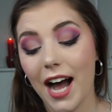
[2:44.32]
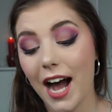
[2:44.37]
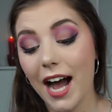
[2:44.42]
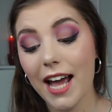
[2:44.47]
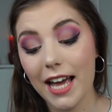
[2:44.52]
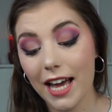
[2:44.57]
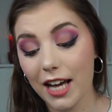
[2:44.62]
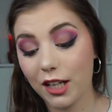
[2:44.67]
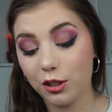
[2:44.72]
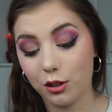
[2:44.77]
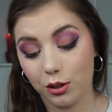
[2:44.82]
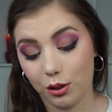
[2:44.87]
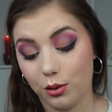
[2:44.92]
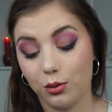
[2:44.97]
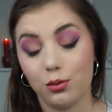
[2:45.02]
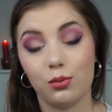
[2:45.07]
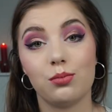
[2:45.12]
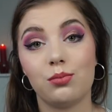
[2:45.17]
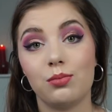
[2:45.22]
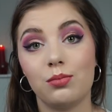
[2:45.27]
I had
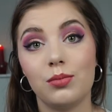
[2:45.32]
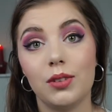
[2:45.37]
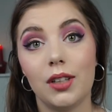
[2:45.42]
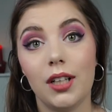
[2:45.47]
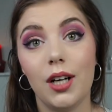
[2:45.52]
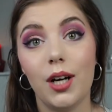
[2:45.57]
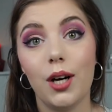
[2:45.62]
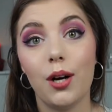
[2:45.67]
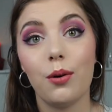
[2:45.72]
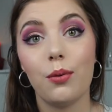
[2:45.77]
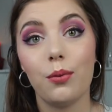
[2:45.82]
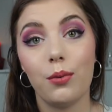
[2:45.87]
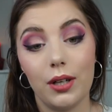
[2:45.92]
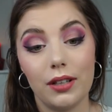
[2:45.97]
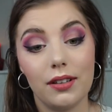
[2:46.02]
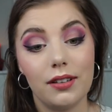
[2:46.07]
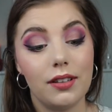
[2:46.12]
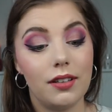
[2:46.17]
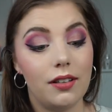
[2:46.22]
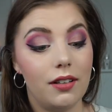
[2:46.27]
to
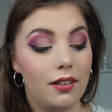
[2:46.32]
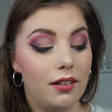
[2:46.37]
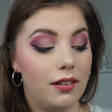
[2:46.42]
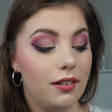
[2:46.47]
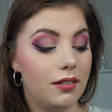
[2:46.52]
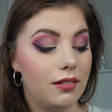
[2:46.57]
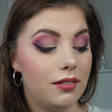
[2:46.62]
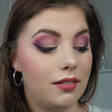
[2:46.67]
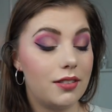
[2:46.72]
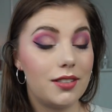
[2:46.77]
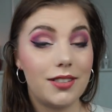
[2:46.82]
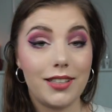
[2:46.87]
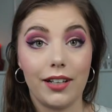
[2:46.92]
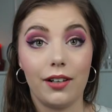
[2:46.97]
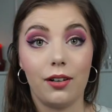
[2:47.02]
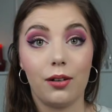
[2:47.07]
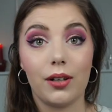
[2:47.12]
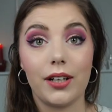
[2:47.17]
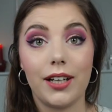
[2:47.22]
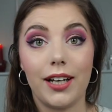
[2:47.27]
when the
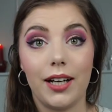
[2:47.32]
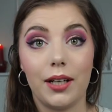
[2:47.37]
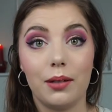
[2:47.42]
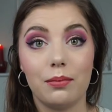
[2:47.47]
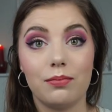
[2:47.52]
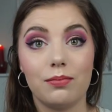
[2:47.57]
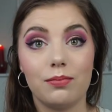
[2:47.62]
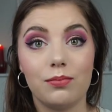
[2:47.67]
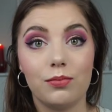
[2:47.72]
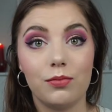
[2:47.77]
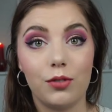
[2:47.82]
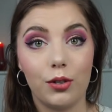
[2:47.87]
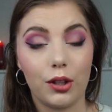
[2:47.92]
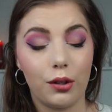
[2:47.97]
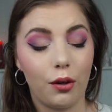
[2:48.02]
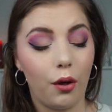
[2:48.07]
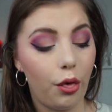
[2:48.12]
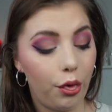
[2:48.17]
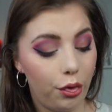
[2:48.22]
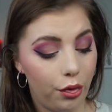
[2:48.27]
sale came
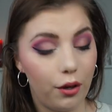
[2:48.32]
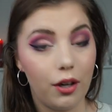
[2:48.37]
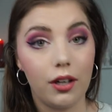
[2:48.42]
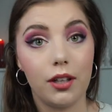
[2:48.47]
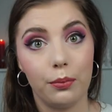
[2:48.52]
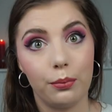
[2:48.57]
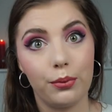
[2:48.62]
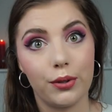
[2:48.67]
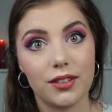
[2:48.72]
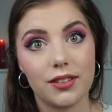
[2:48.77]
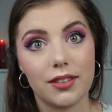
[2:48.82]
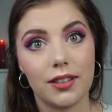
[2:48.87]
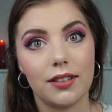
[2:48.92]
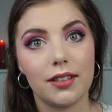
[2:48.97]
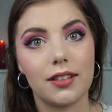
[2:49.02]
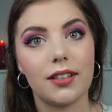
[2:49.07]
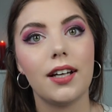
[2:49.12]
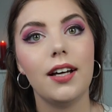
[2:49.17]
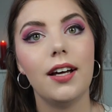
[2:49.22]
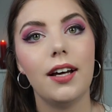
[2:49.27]
with
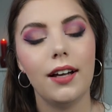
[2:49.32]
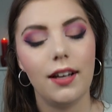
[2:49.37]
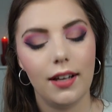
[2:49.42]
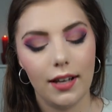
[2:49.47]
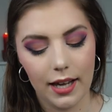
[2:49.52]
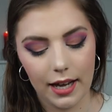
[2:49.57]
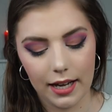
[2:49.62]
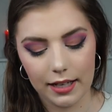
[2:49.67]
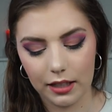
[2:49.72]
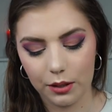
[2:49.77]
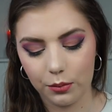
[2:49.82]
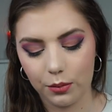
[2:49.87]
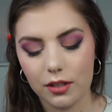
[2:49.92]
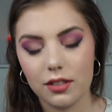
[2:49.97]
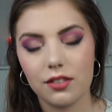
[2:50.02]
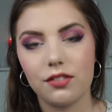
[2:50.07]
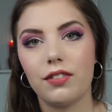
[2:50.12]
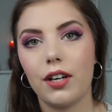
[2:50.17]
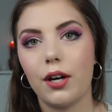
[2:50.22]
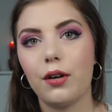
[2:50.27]
30% and it
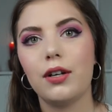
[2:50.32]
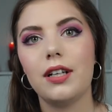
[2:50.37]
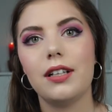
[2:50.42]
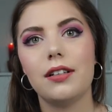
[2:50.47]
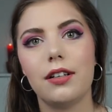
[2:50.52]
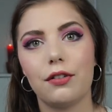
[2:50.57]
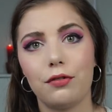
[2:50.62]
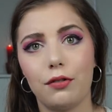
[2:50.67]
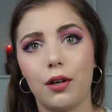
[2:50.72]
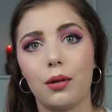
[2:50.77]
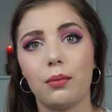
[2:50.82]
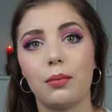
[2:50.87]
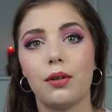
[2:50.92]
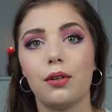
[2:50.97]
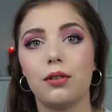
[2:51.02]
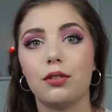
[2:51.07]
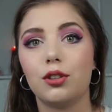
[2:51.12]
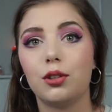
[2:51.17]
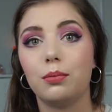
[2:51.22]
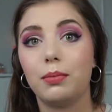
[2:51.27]
was very
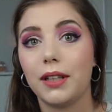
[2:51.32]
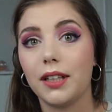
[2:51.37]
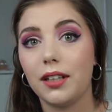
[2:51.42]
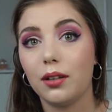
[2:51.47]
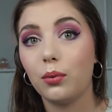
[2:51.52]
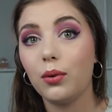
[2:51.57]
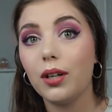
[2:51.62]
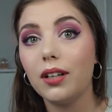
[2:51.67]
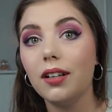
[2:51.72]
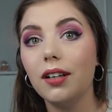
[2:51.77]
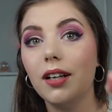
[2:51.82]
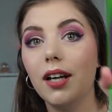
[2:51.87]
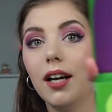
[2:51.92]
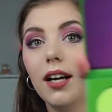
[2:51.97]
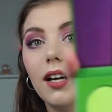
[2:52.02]
affordable to begin with.